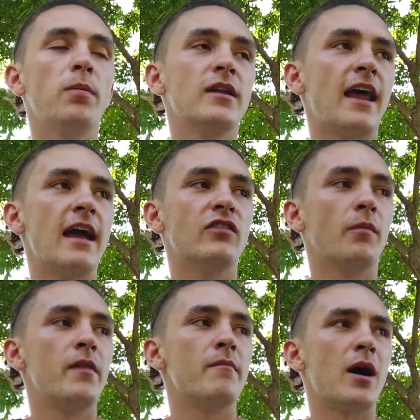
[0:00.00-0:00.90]
couple of
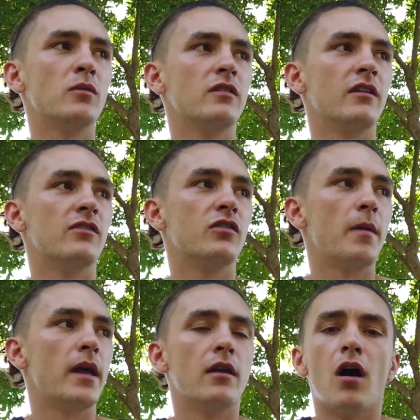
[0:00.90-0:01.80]
days up in the mountains has
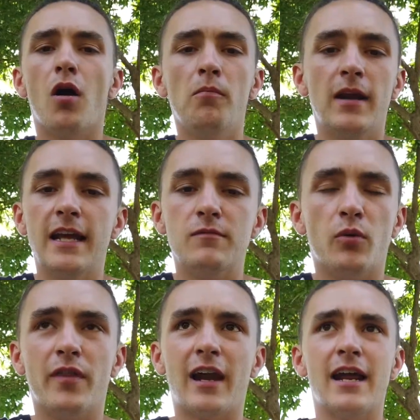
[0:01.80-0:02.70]
been
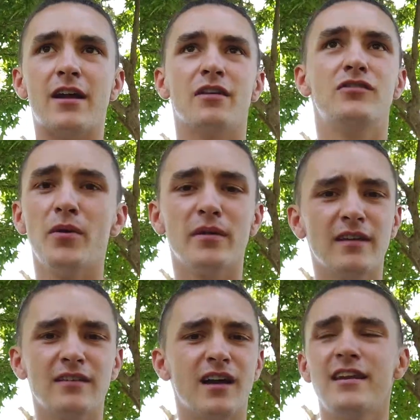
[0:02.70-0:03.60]
unbelievable with Elena,
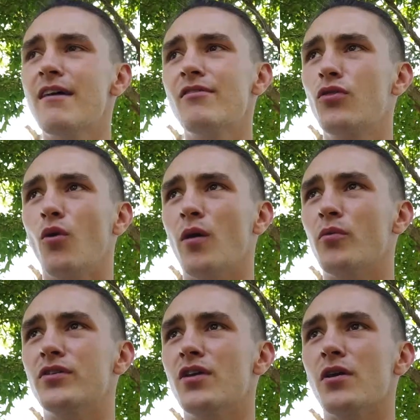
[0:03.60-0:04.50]
doing things I never thought I would